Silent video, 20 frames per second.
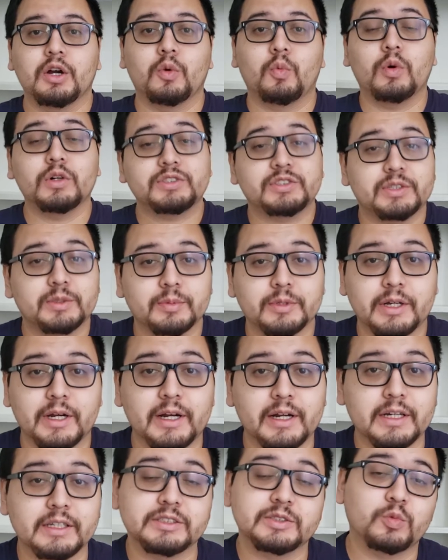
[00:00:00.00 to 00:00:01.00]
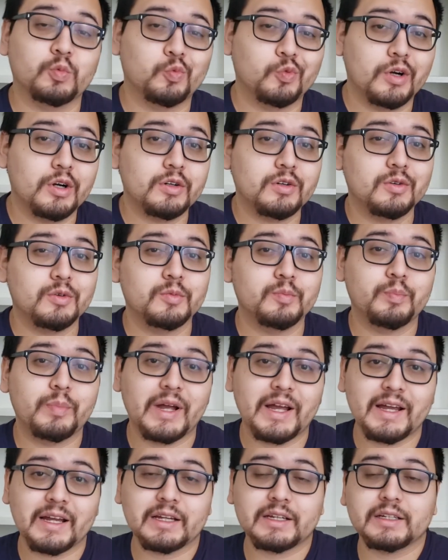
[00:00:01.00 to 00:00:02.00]
What's up guys? Welcome
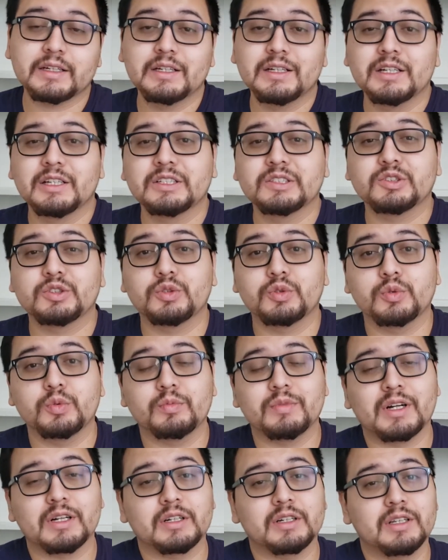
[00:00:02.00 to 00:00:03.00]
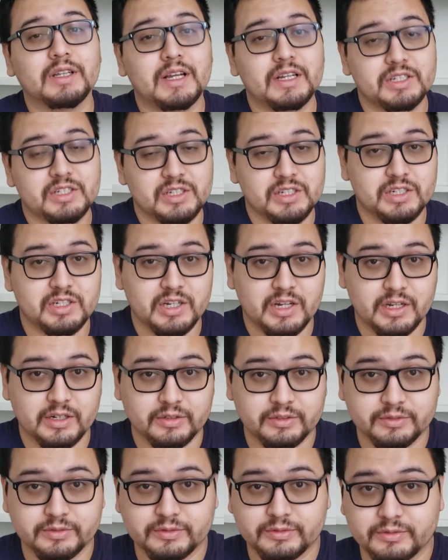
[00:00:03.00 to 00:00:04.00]
back to my collection
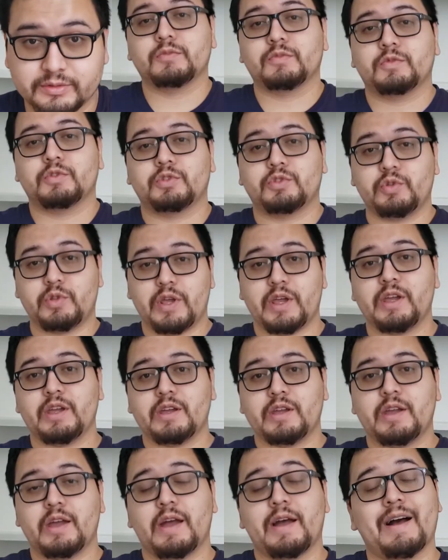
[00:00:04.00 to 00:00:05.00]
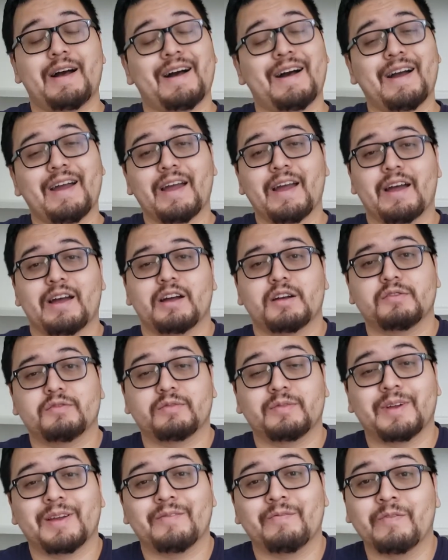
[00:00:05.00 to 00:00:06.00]
channel. Today I have
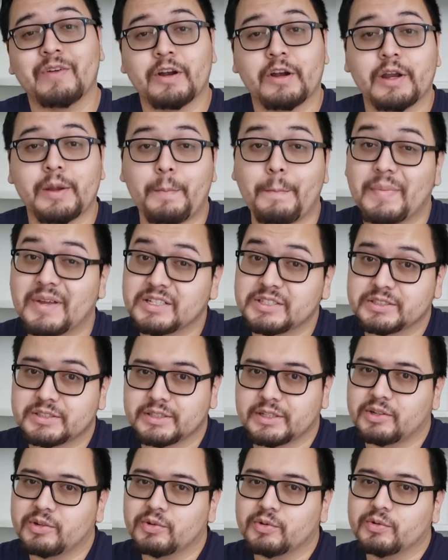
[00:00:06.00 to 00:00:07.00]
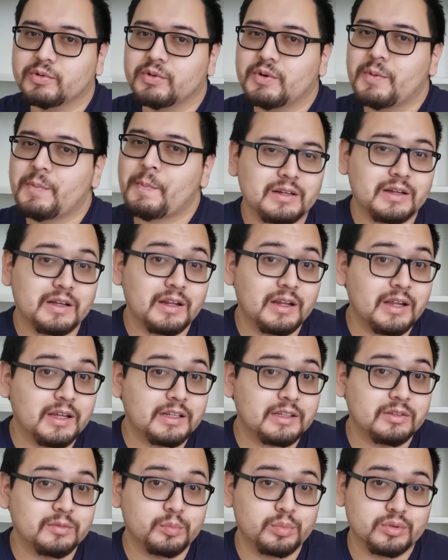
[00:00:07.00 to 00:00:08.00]
a very mystical
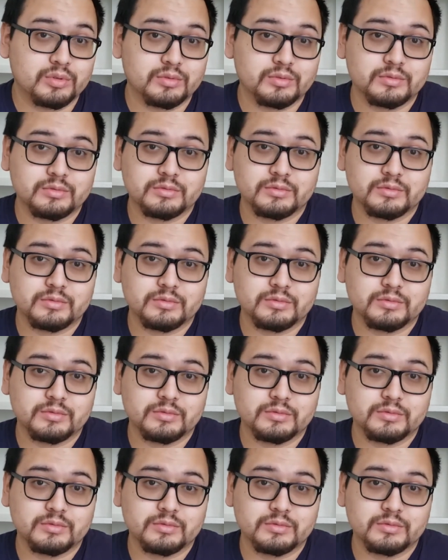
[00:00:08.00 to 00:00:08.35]
collectible.